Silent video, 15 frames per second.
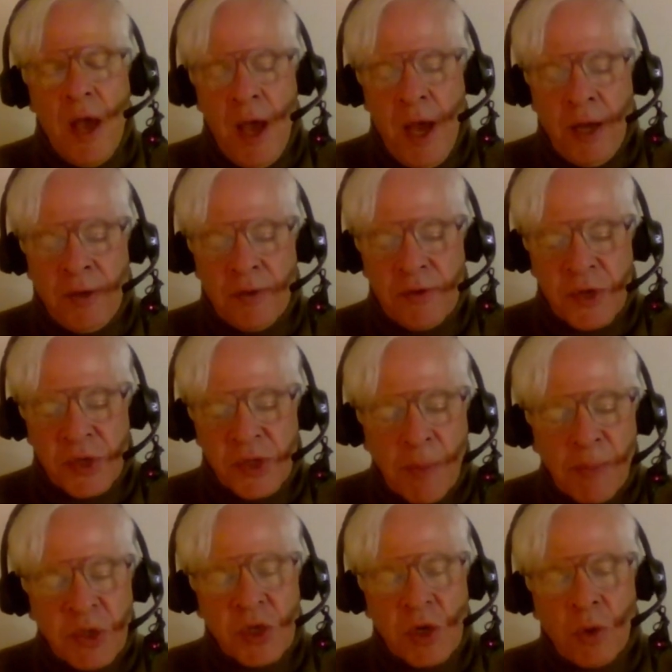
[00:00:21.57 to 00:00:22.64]
And this
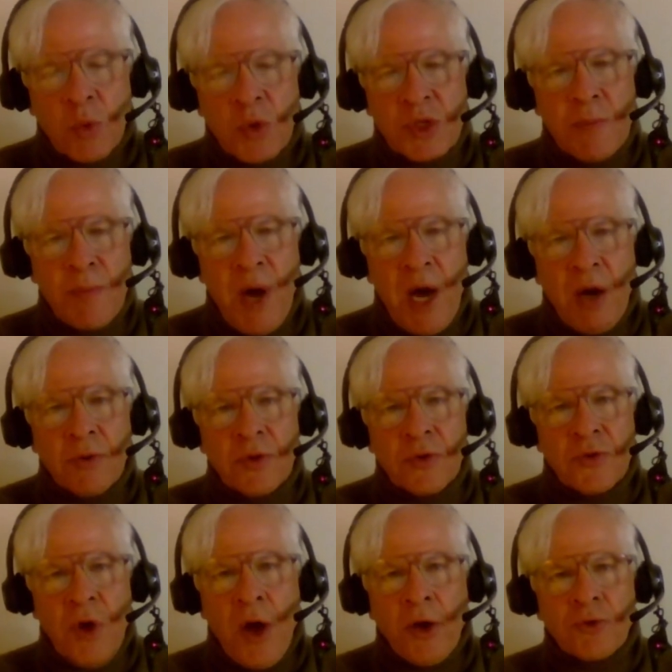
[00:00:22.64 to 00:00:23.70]
episode was about
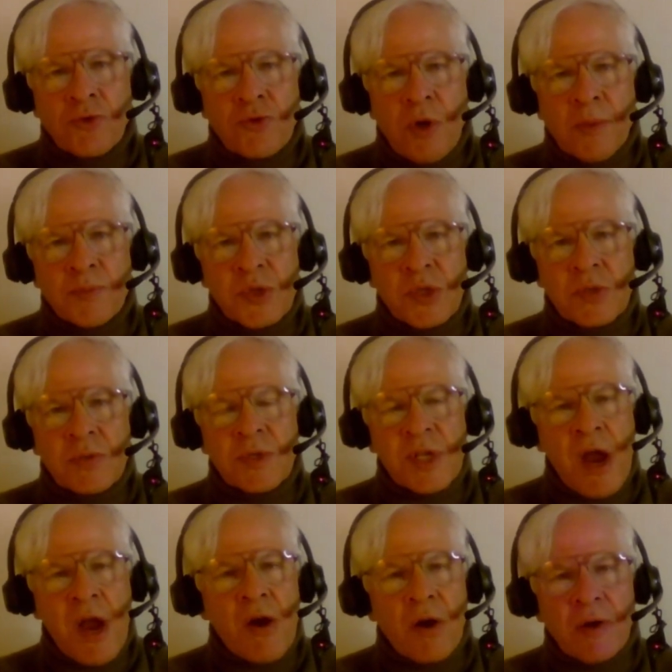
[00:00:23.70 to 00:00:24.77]
Donald Trump's
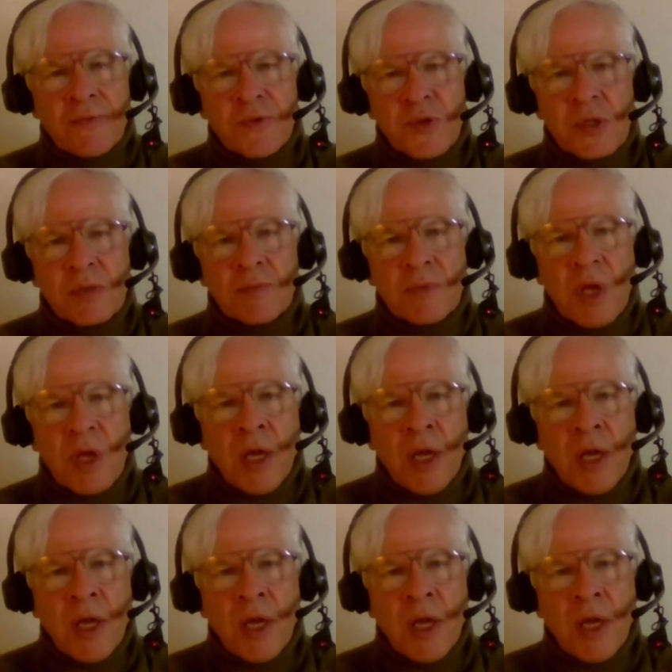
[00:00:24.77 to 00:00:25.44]
tariffs.